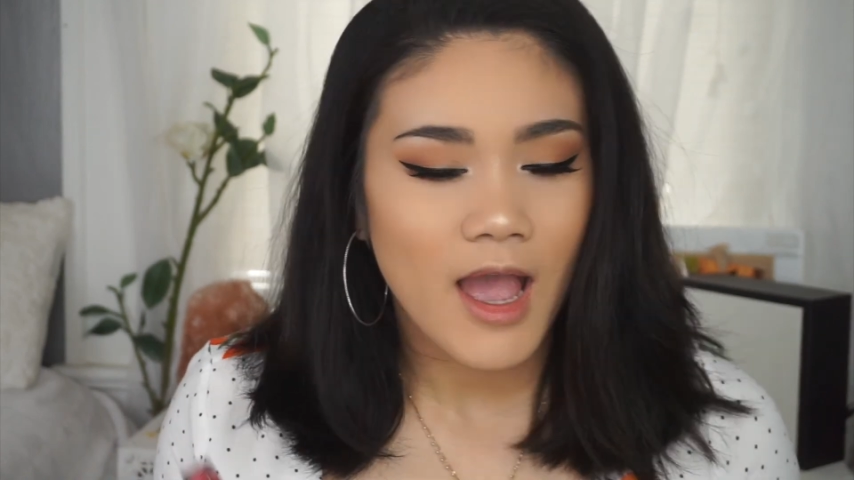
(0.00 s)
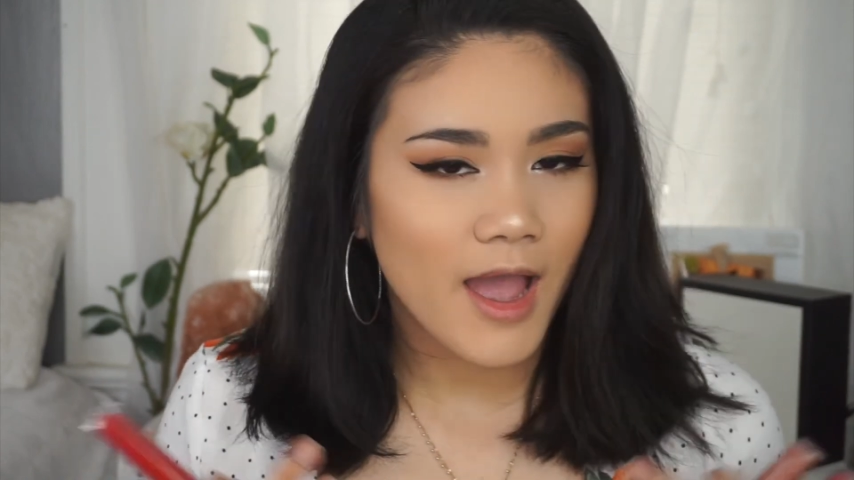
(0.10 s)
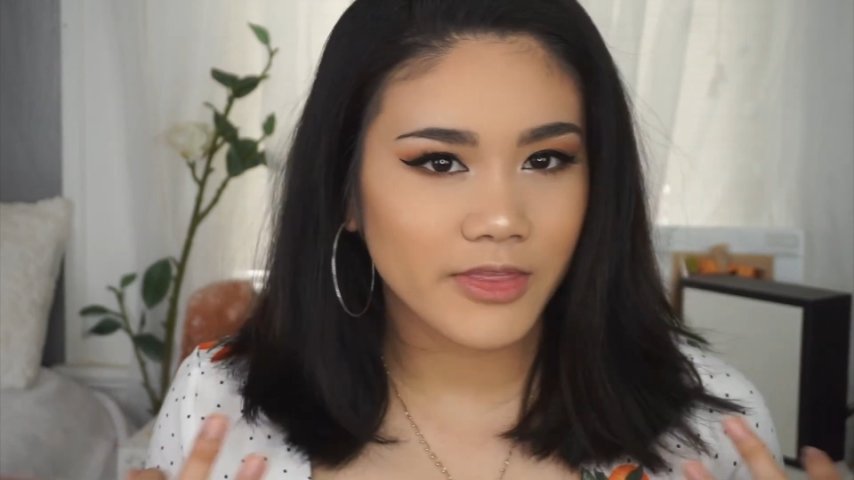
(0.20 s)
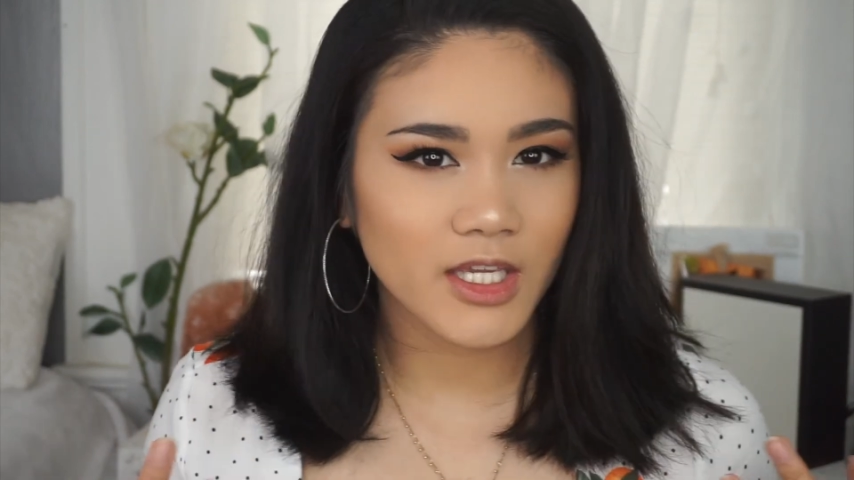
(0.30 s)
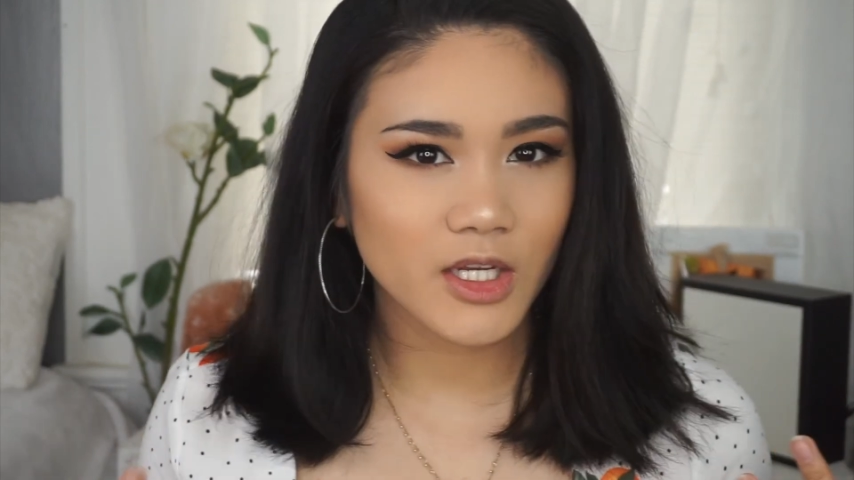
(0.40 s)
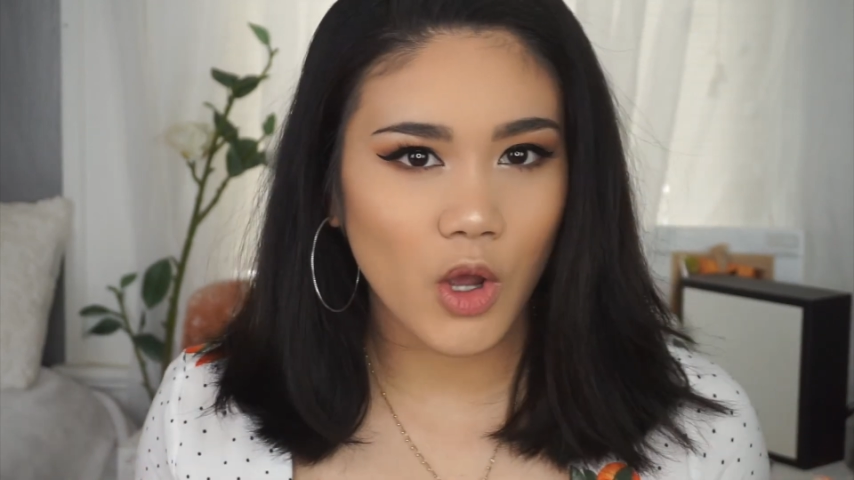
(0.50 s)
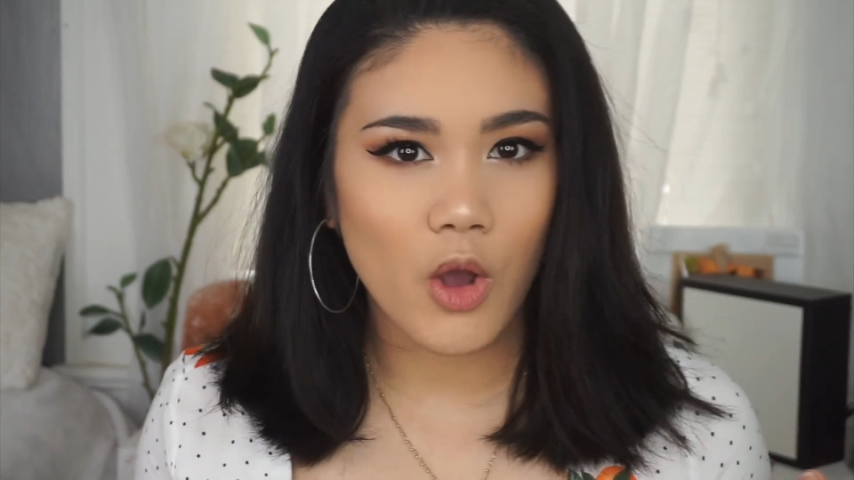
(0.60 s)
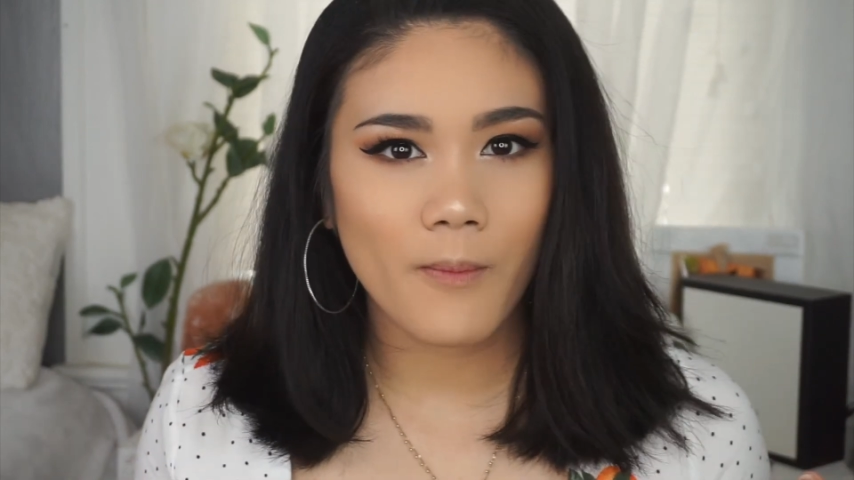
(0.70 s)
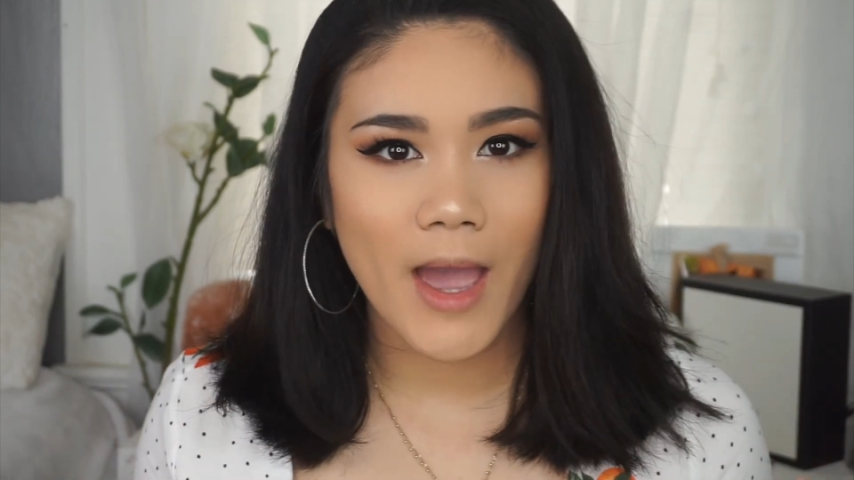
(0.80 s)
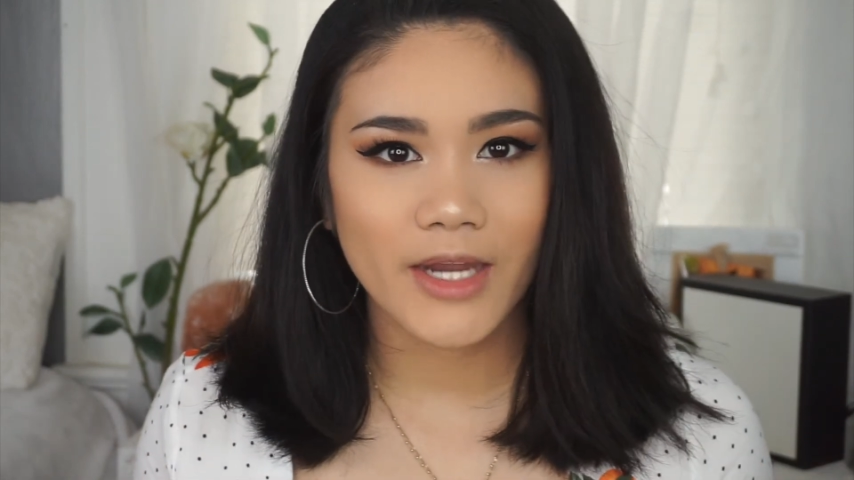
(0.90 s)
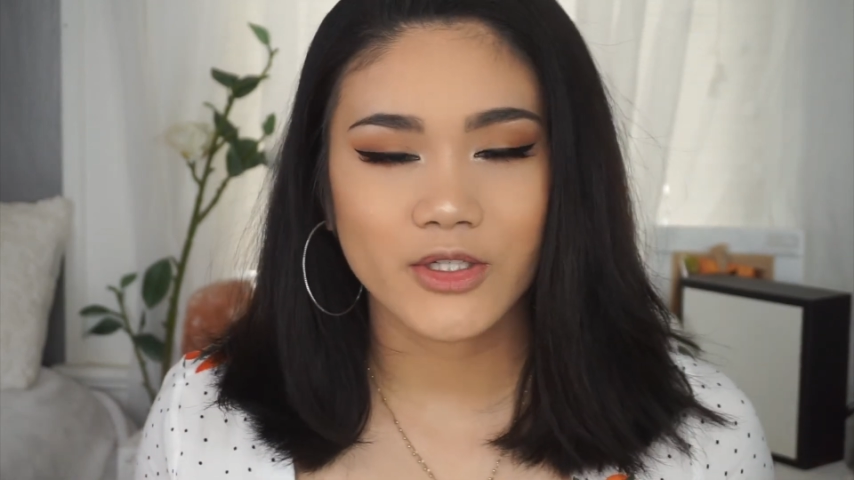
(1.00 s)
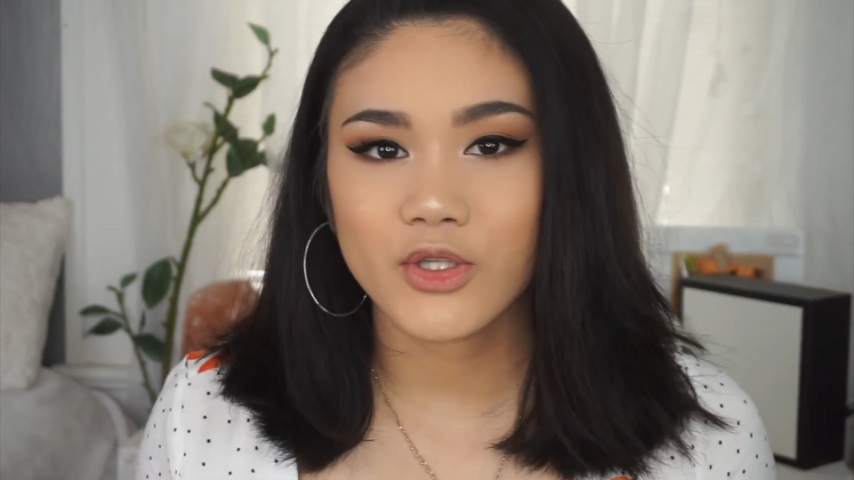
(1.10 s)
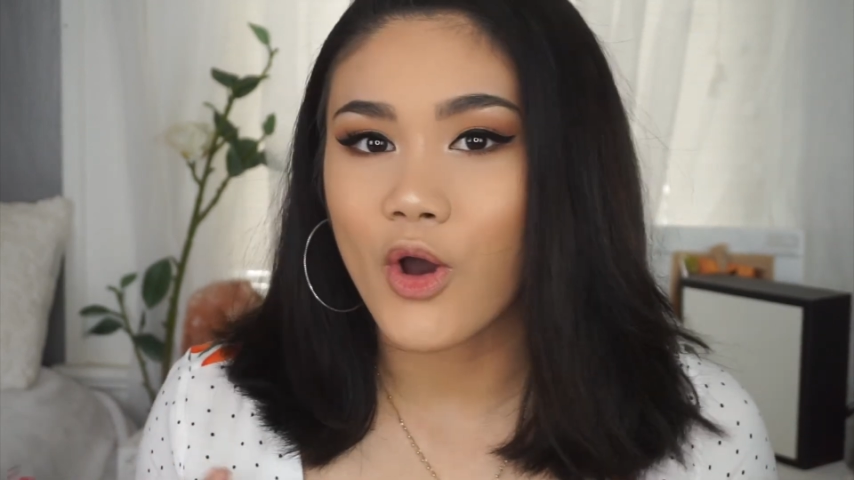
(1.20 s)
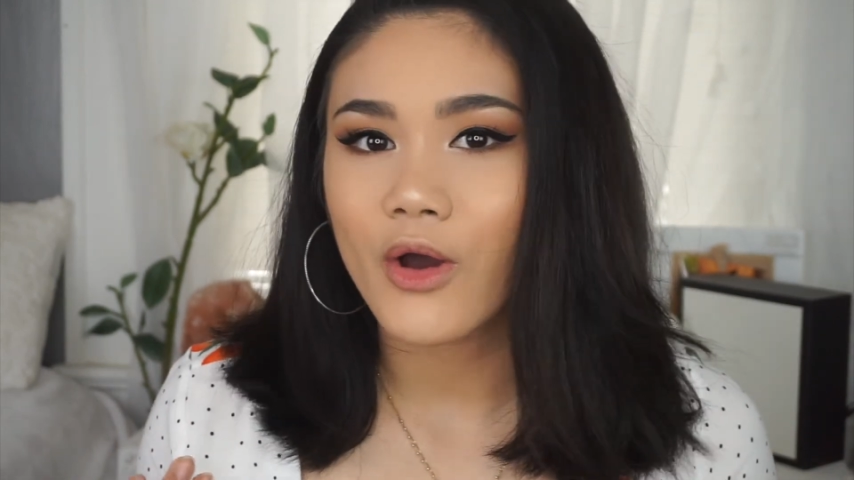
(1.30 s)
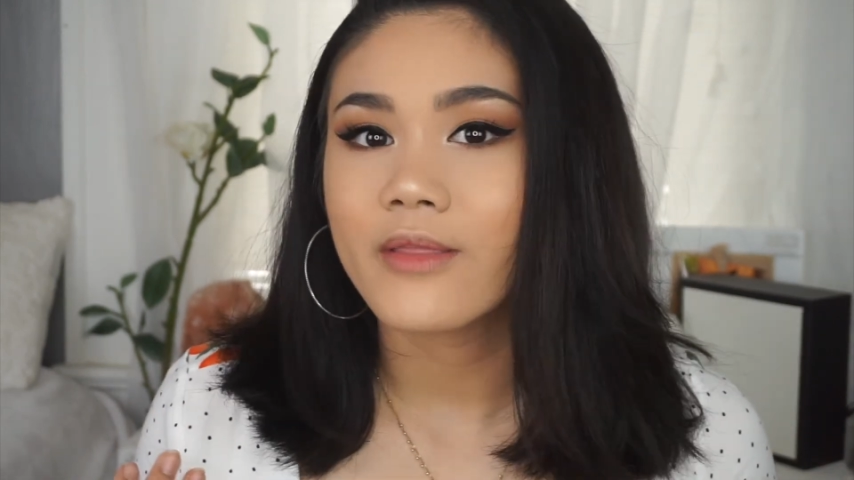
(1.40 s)
I think it all
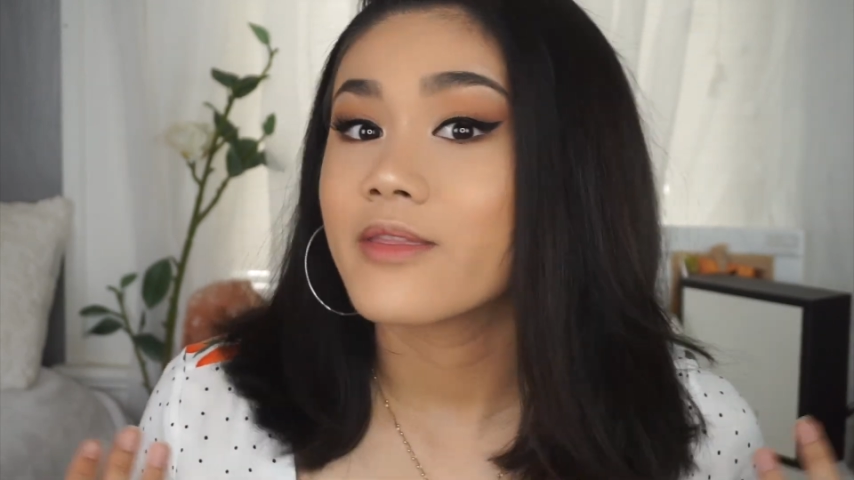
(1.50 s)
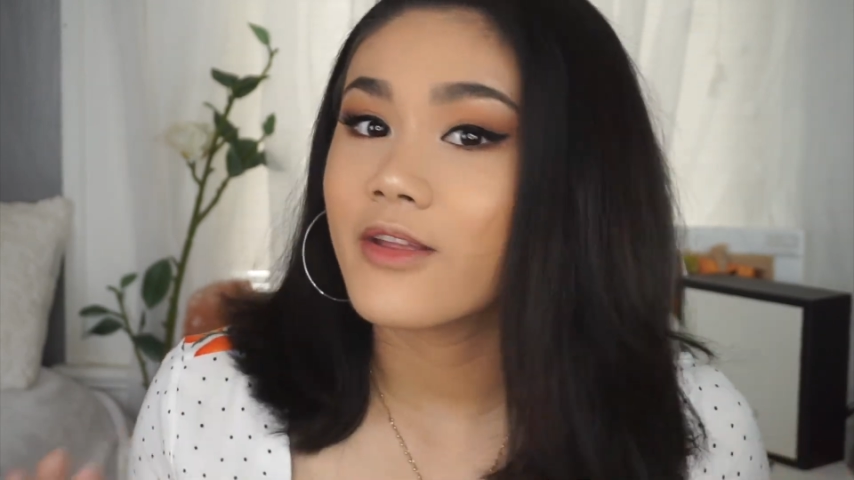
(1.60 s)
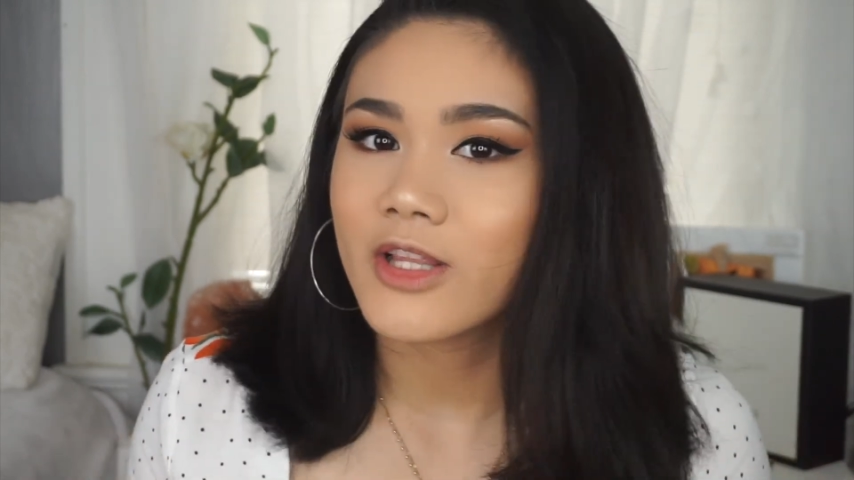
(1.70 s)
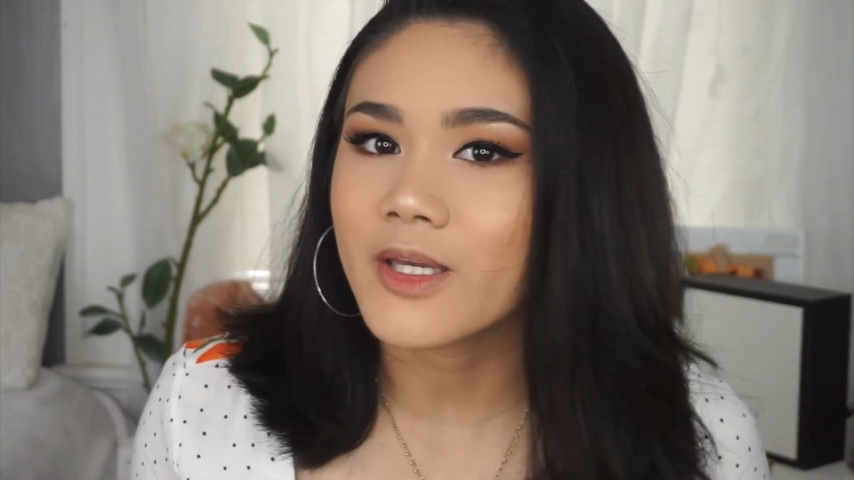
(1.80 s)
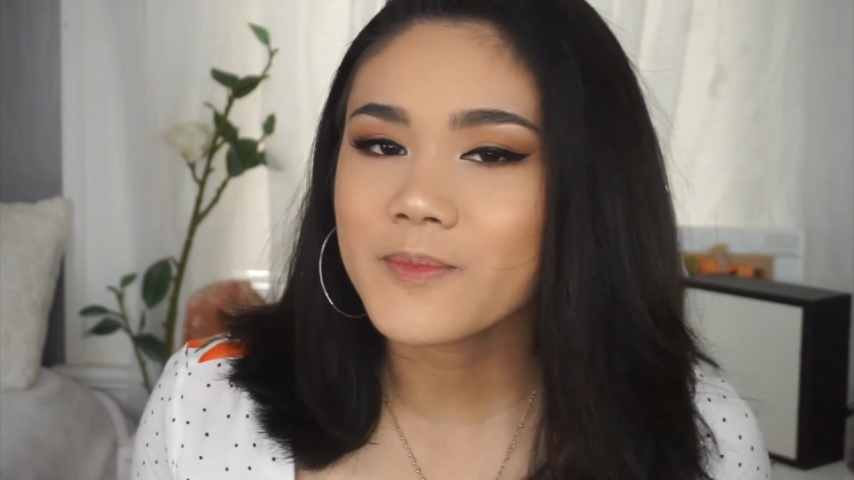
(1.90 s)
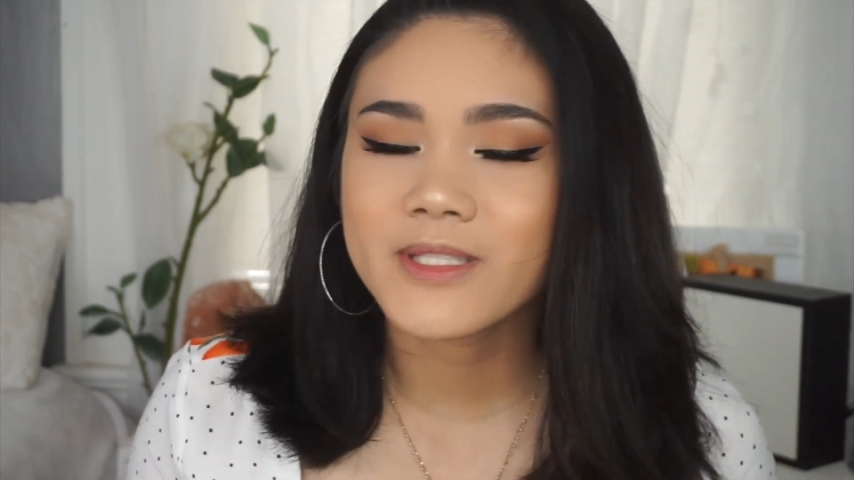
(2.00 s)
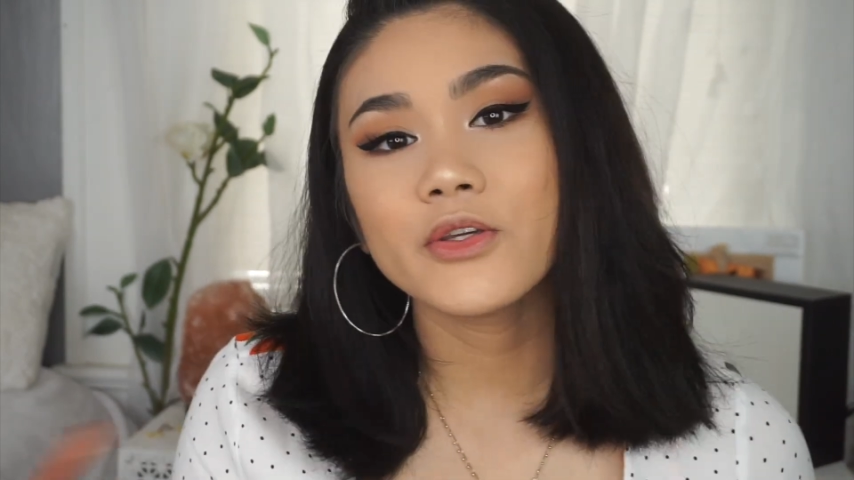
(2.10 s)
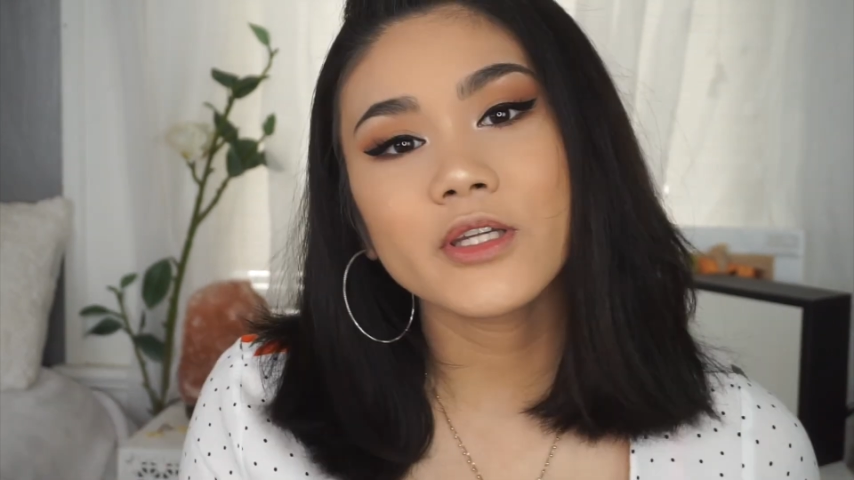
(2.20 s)
matters on the lips.